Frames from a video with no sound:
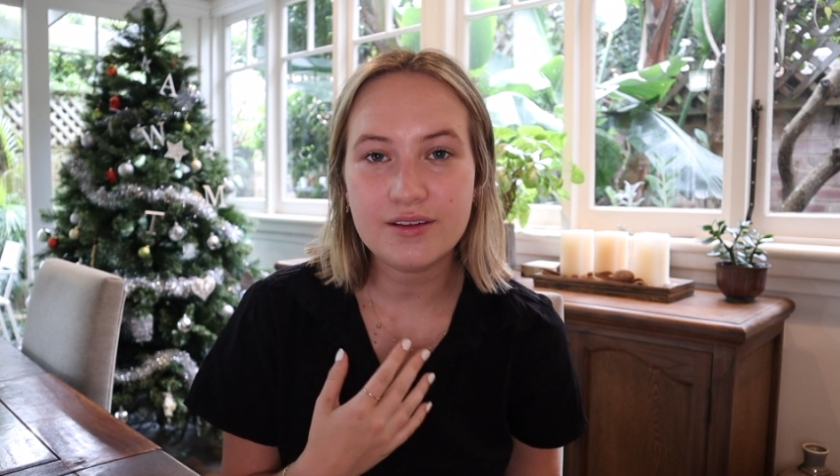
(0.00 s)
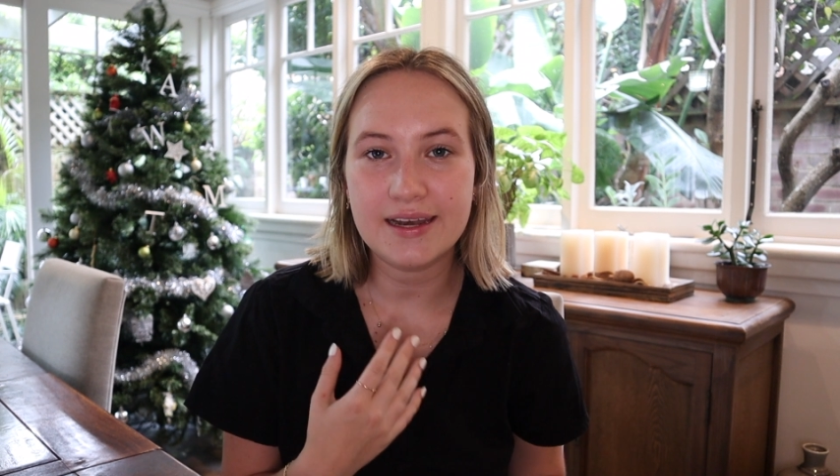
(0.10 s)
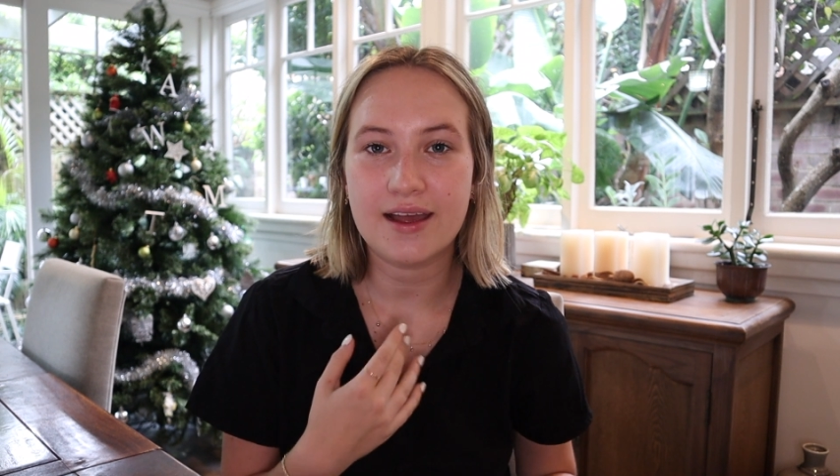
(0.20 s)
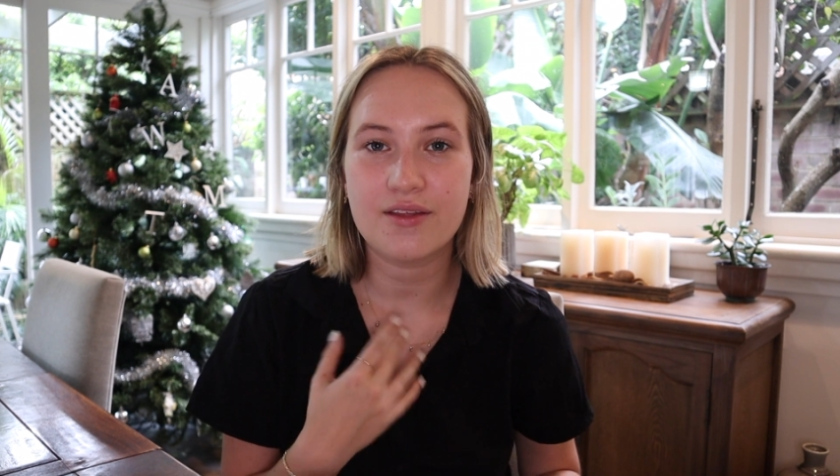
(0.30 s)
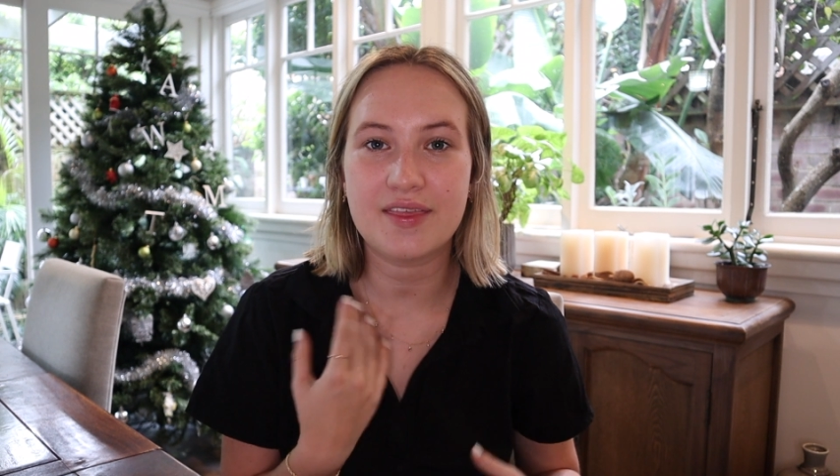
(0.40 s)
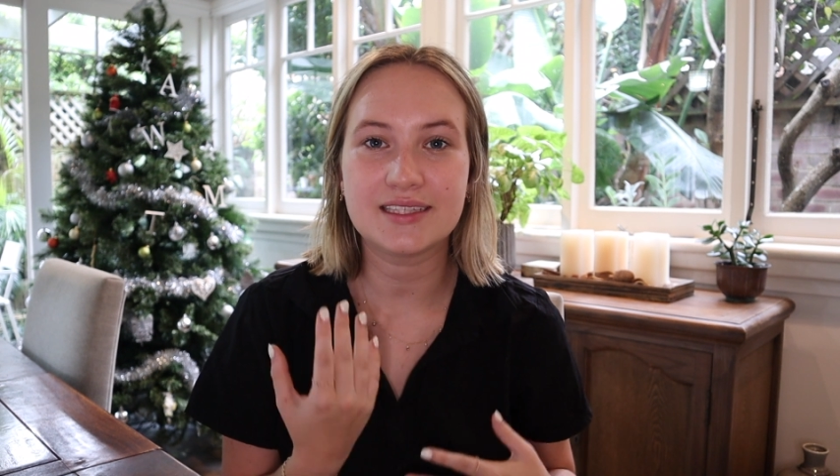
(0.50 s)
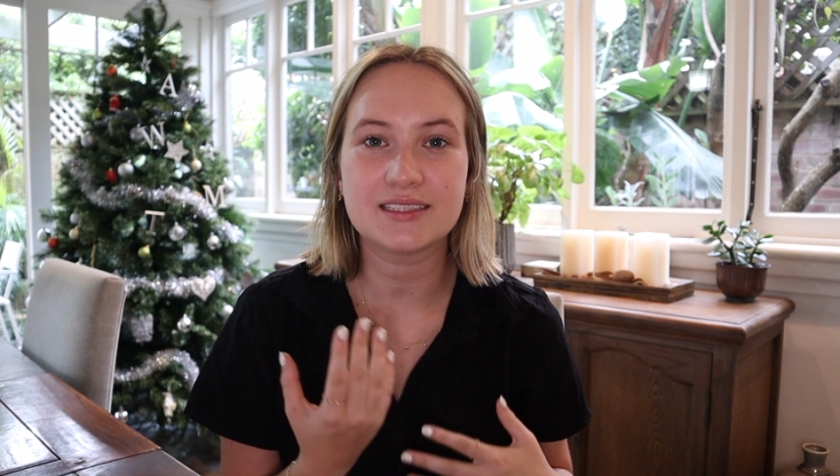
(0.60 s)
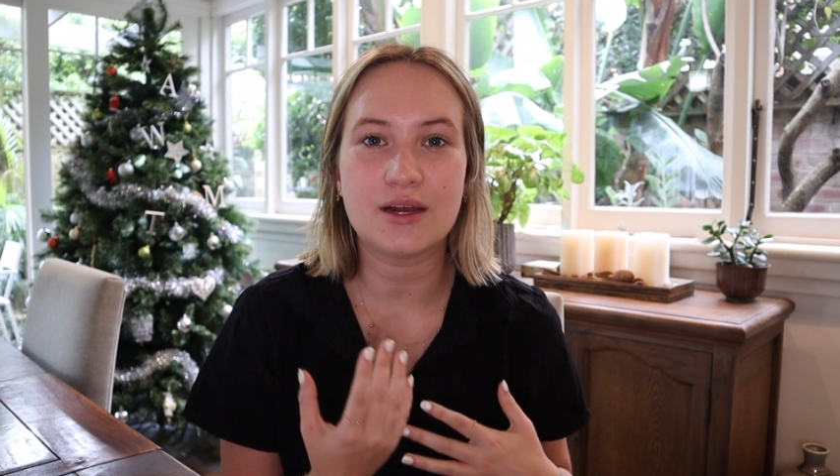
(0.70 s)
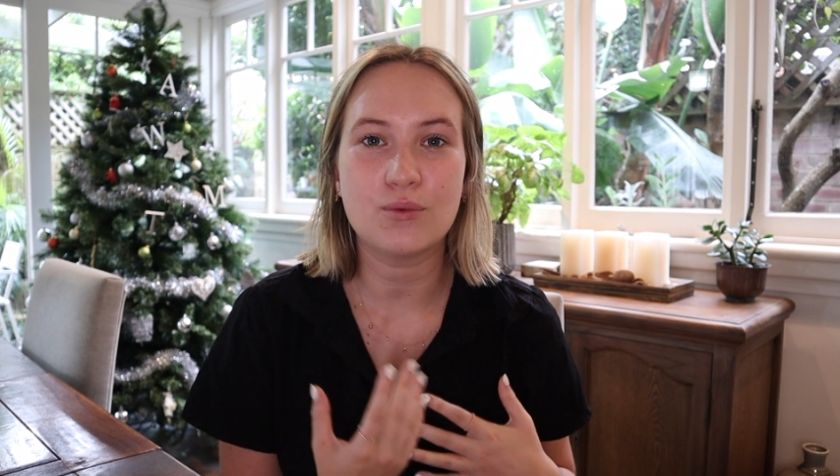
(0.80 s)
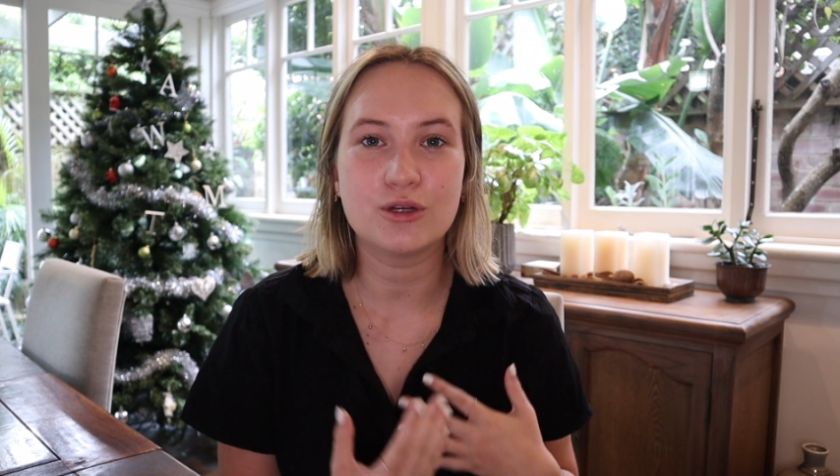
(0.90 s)
and things
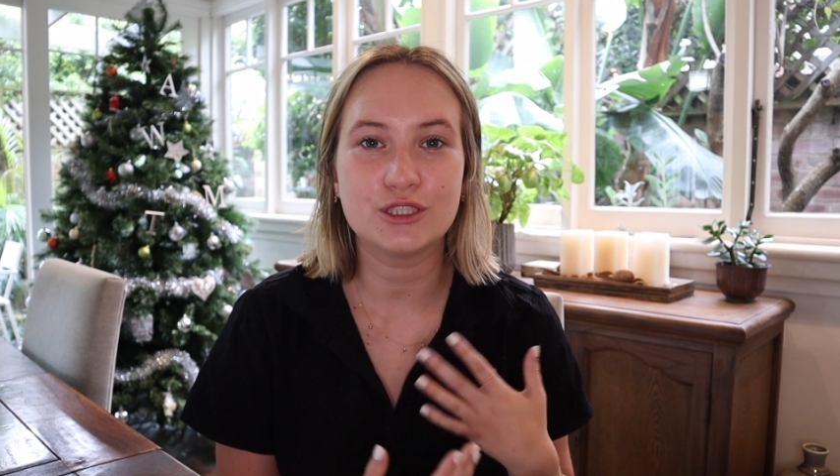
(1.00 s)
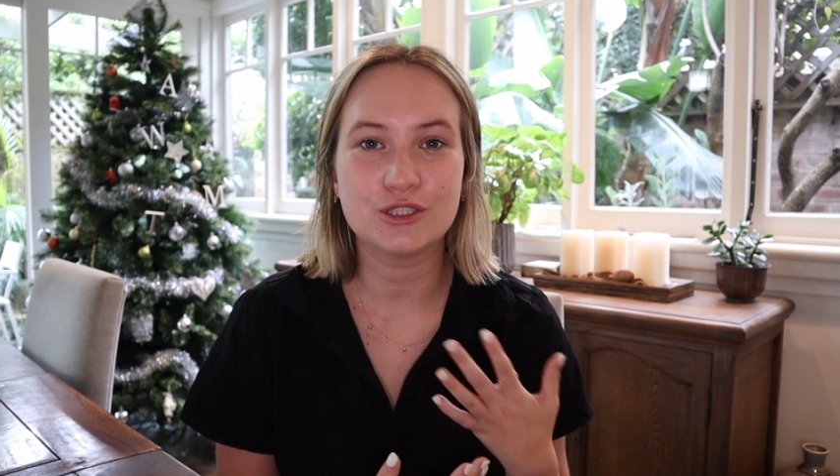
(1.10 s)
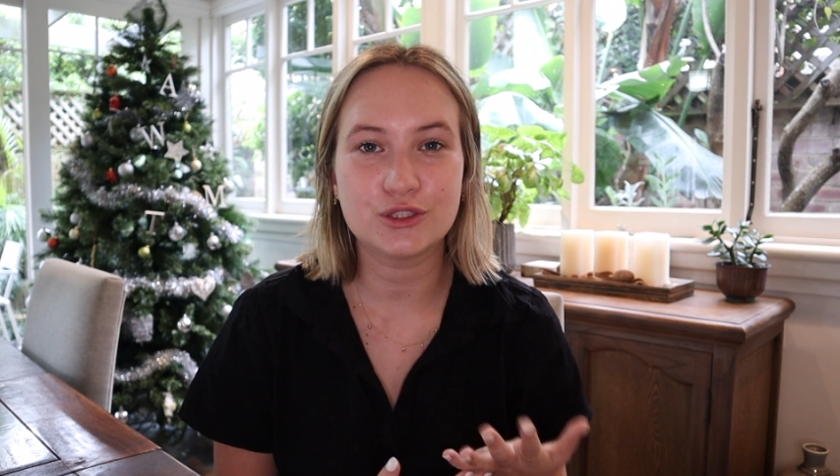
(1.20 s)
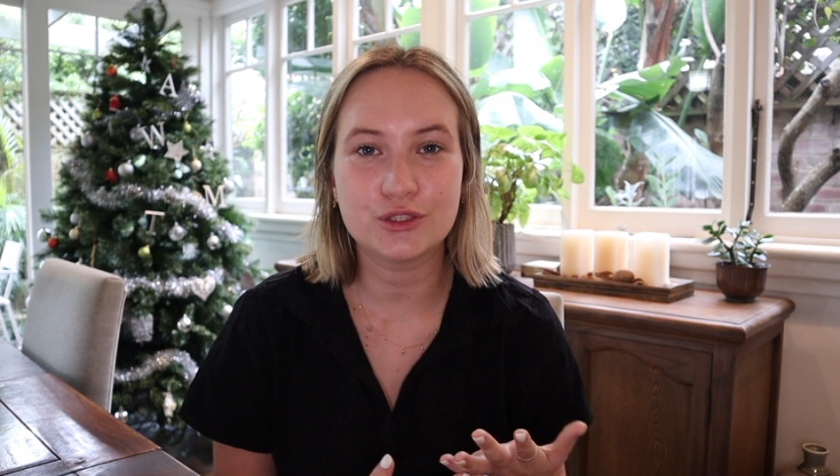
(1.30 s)
that I want to